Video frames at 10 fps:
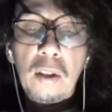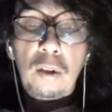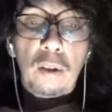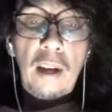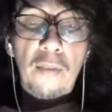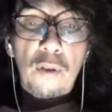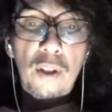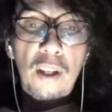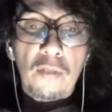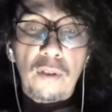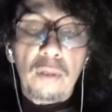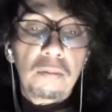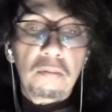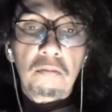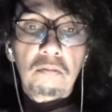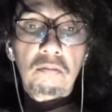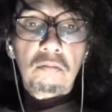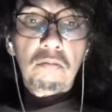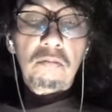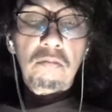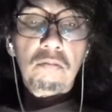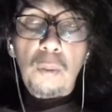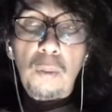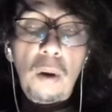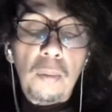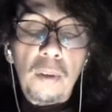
you don't have your cell phone, bro,